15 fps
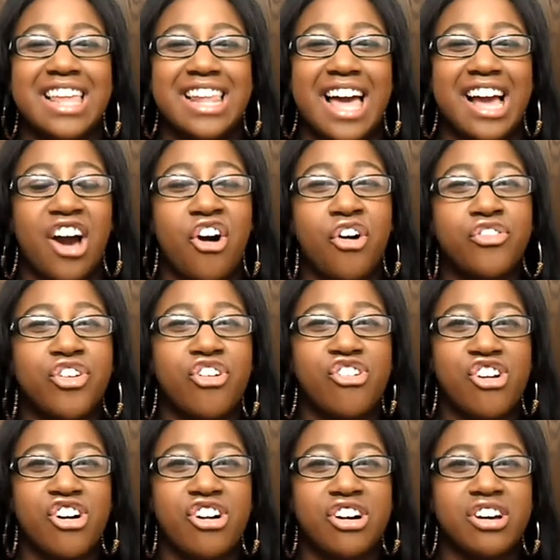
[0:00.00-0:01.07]
to say, like,
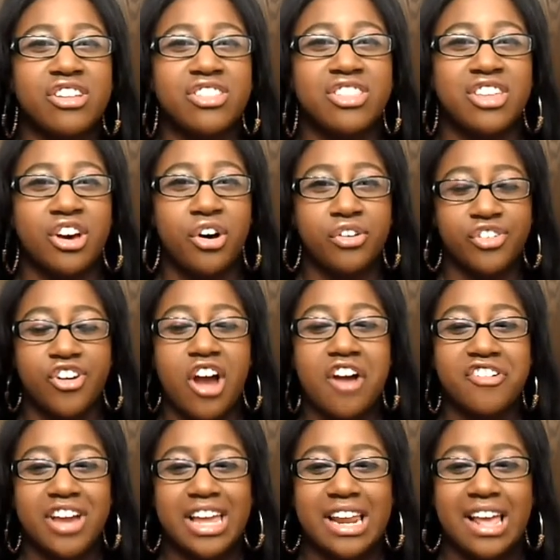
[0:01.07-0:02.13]
overall, the
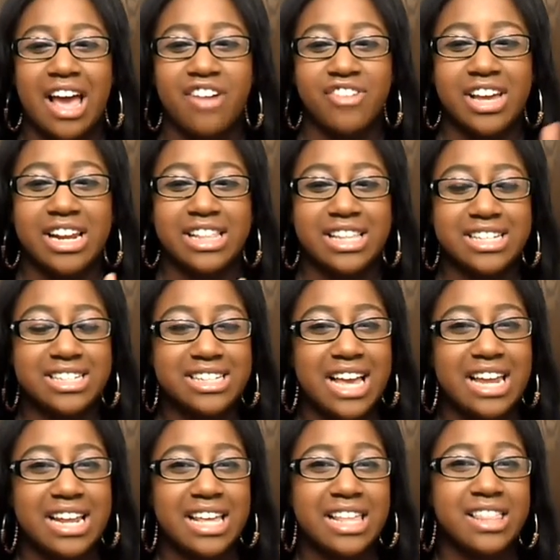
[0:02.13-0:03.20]
overall rating, I rated the
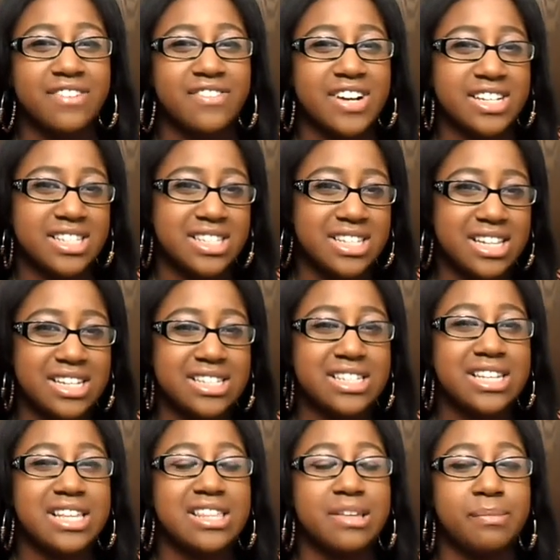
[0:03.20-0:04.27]
shedding, the
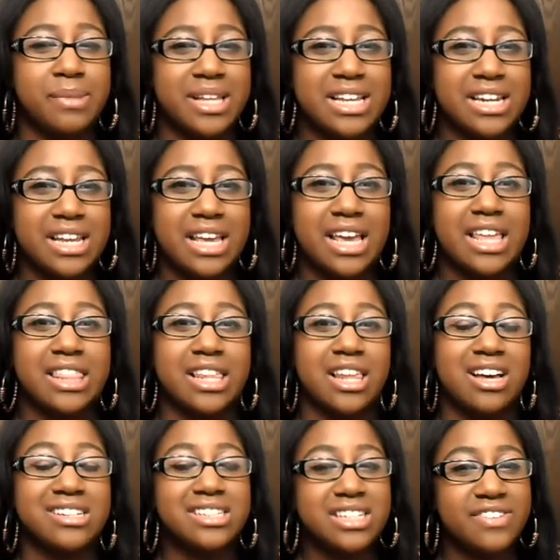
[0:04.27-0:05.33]
versatility, the blending, and the
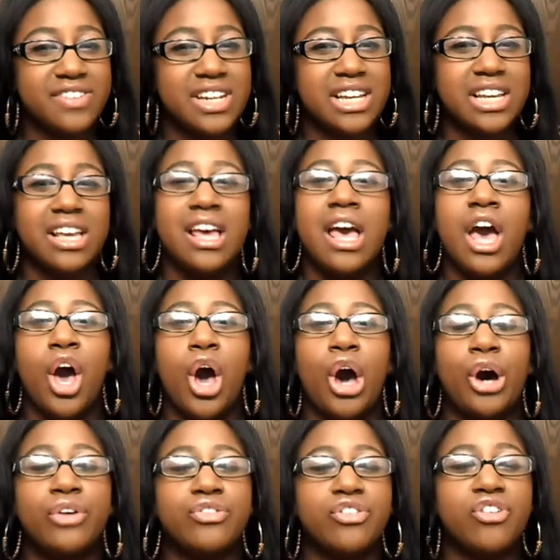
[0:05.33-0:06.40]
longevity.
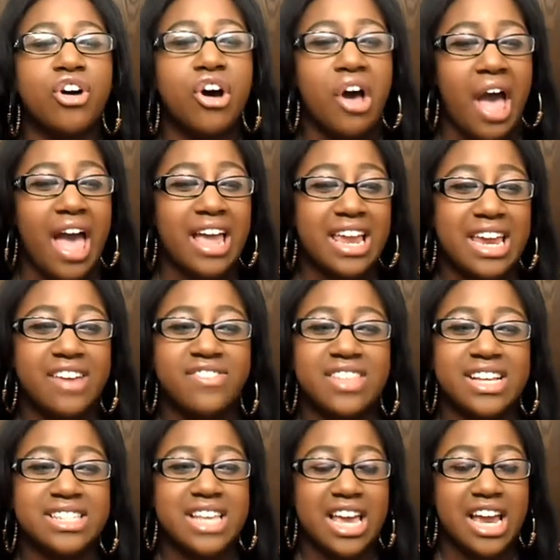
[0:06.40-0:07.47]
Overall, I
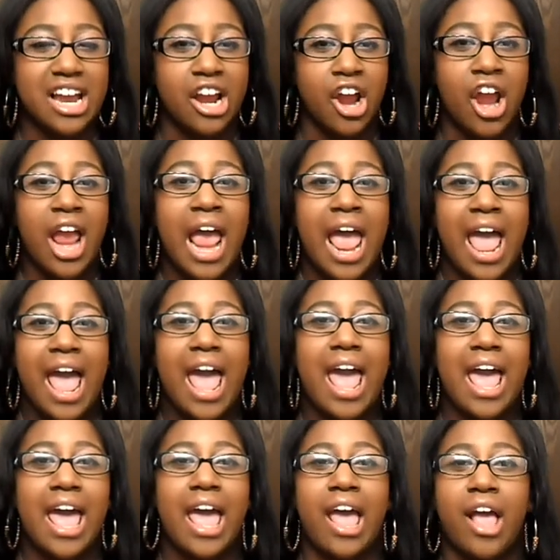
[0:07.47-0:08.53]
give this hair
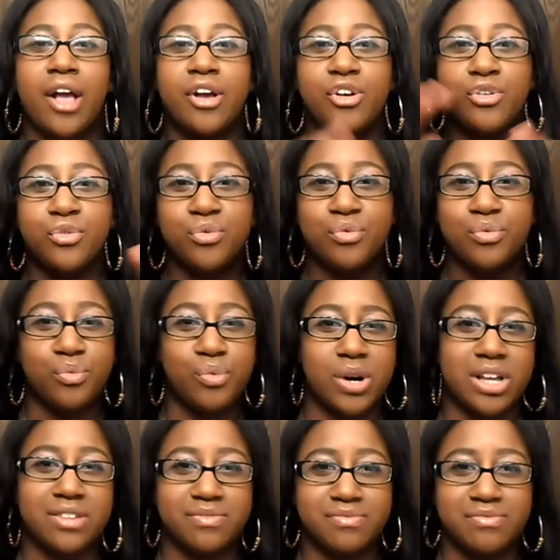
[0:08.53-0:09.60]
a
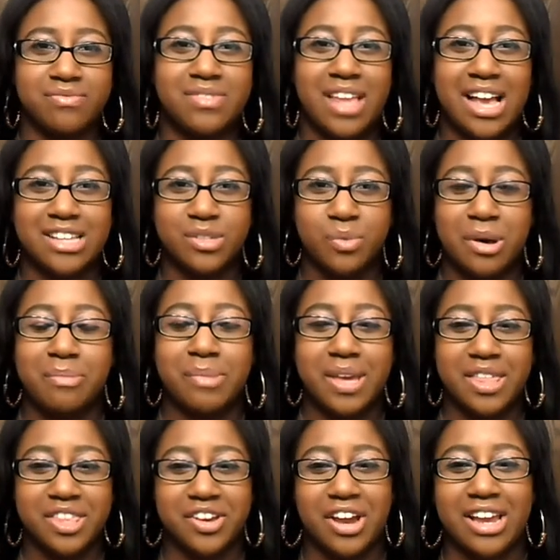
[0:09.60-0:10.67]
1, as 1
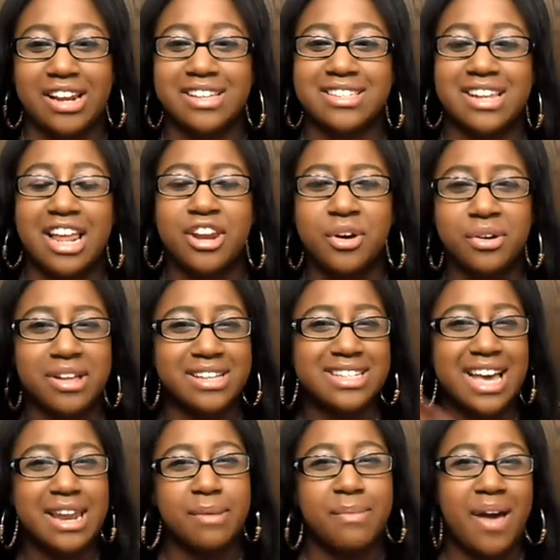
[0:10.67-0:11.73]
being the greatest. And I know
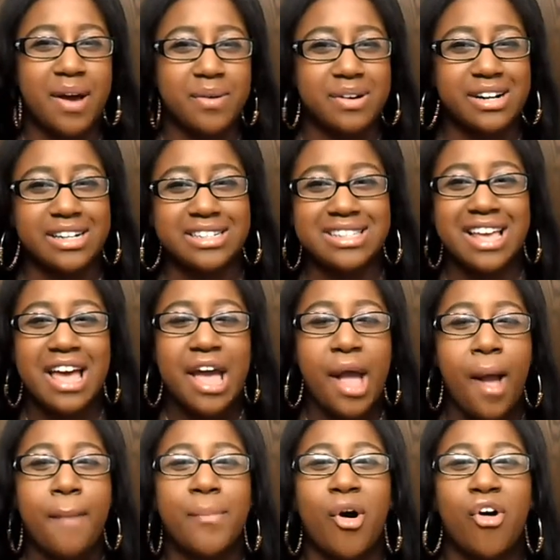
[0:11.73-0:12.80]
that's kind of backwards,
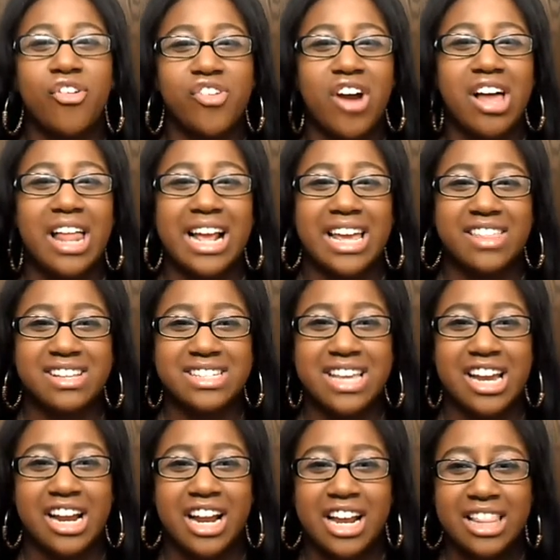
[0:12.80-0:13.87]
but overall, I give
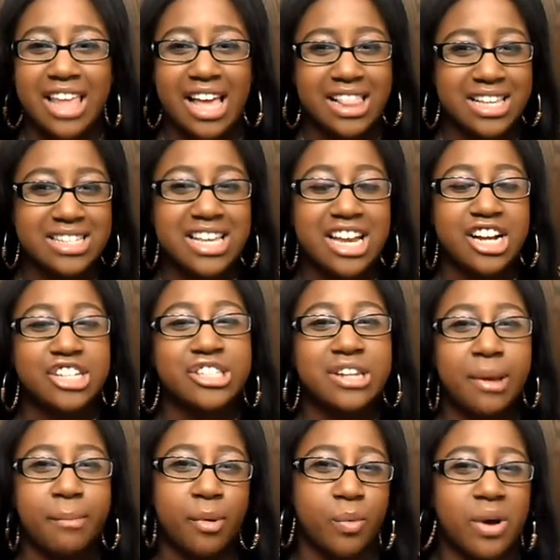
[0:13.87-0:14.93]
this hair, like, this hair is
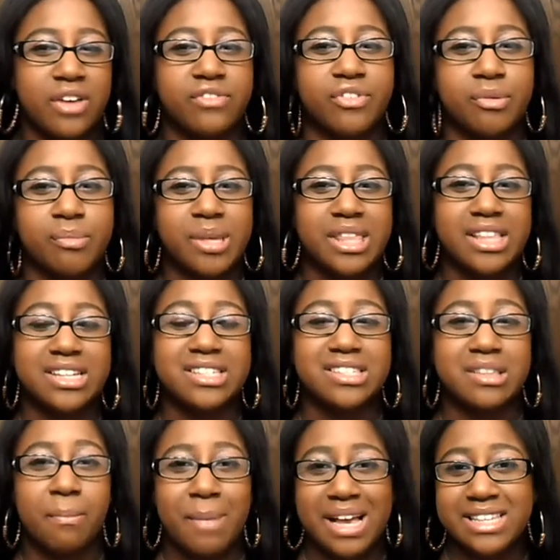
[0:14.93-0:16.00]
number 1 for me. This
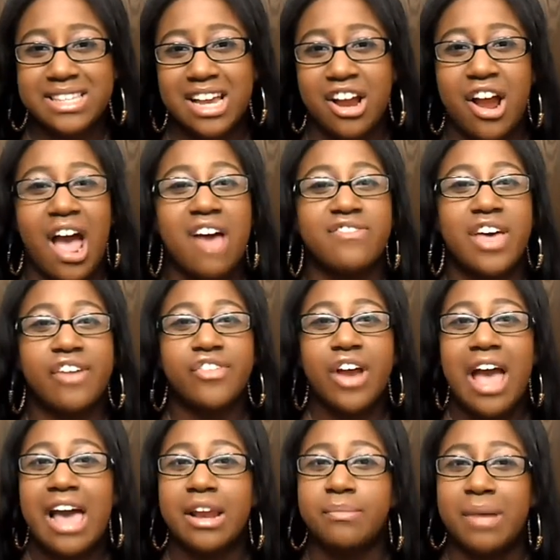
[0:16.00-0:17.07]
is the best hair I've
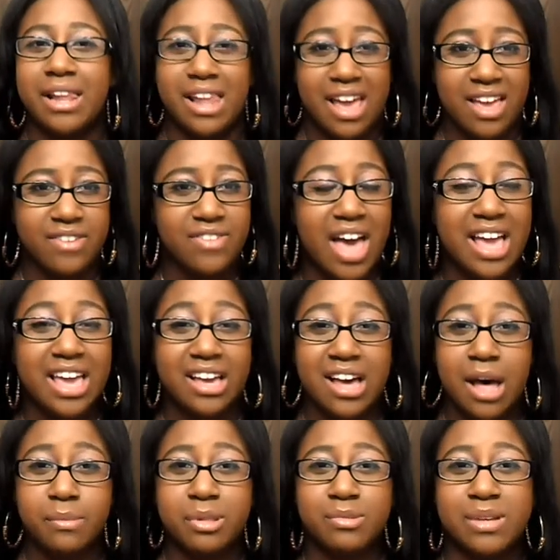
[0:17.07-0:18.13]
ever had in my life. I get
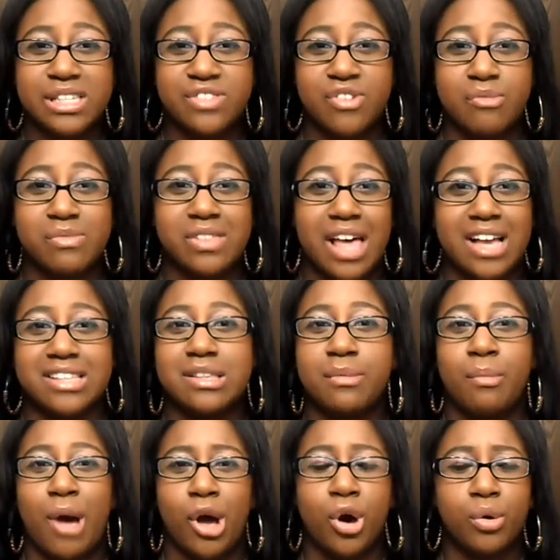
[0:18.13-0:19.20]
compliments from, like,
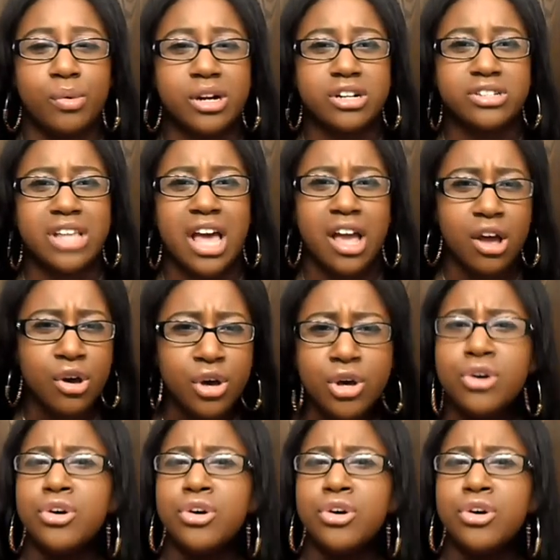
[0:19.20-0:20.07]
some of my coworkers, like,